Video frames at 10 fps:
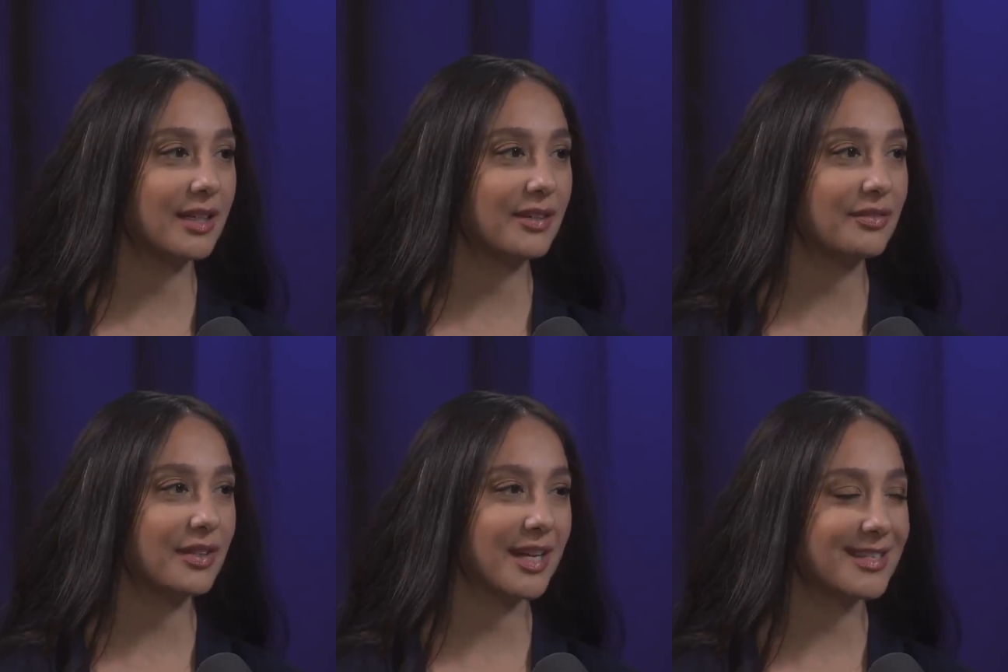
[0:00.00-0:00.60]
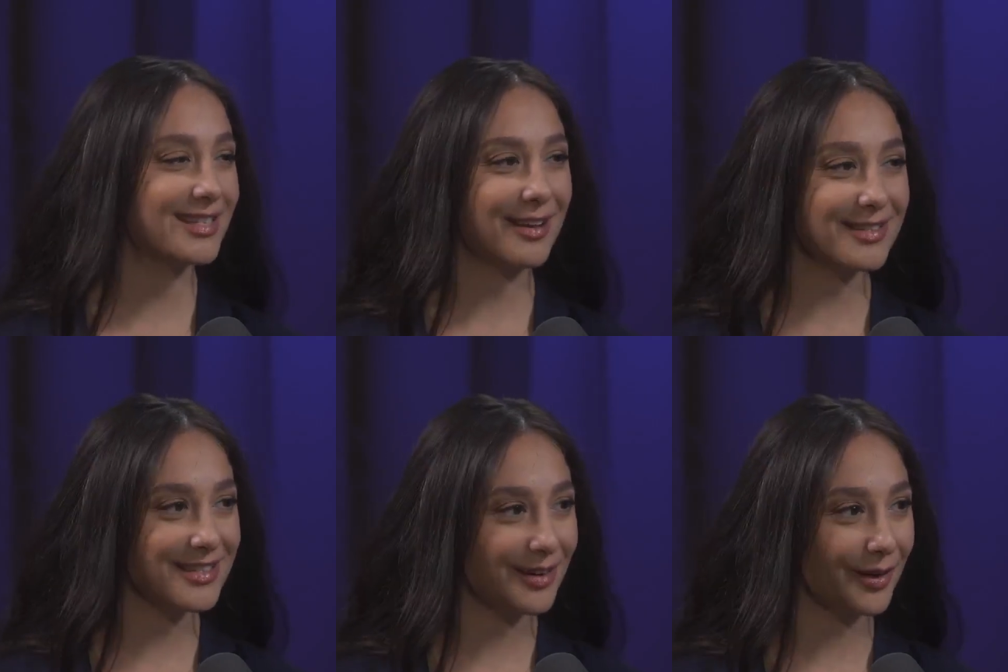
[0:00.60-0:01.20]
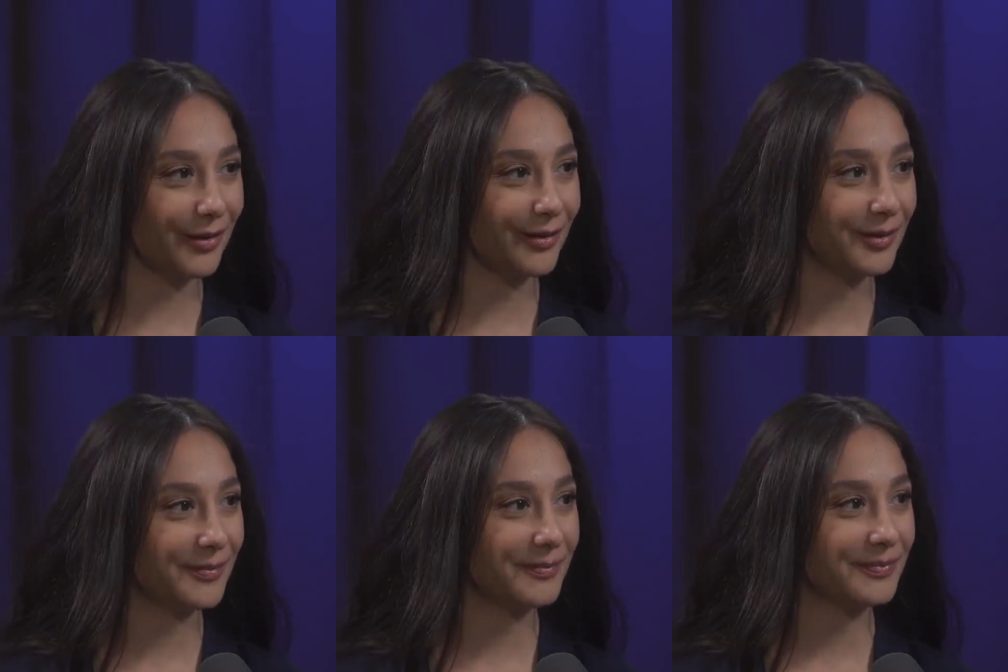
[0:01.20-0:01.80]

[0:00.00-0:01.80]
And if yes, how so?